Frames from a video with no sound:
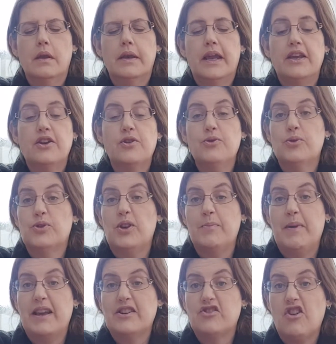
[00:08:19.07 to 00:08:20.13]
Now you can also
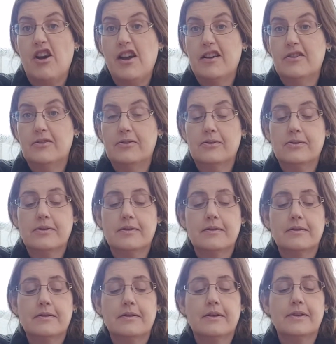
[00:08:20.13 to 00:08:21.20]
make
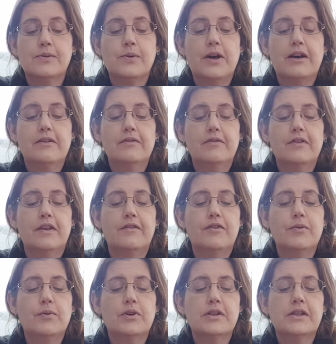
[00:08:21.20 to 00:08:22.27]
triangles as well if
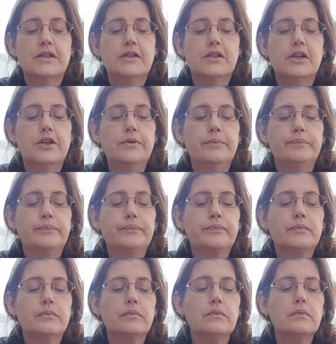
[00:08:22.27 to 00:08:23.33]
you wanted to.
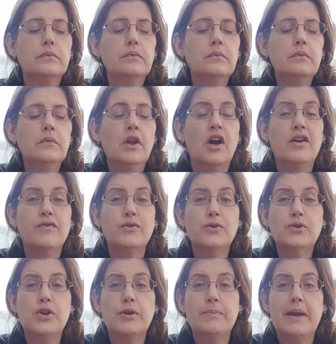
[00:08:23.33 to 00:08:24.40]
I've
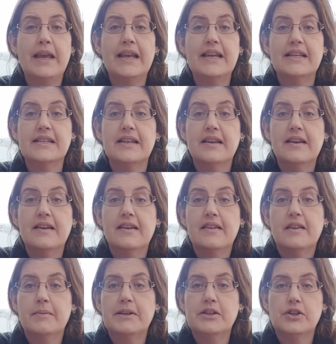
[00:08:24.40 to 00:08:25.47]
also made
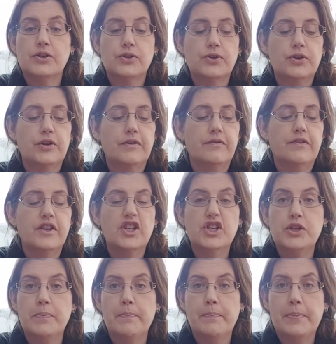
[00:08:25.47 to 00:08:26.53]
them into sort of
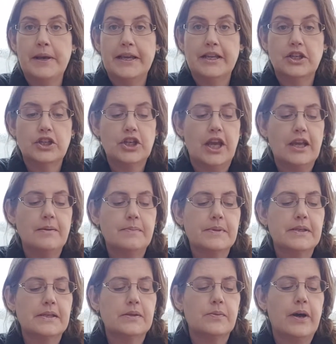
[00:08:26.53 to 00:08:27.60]
dumpling
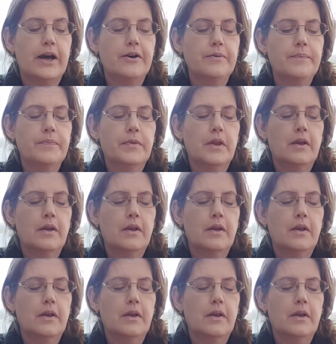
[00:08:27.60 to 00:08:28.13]
shapes as well.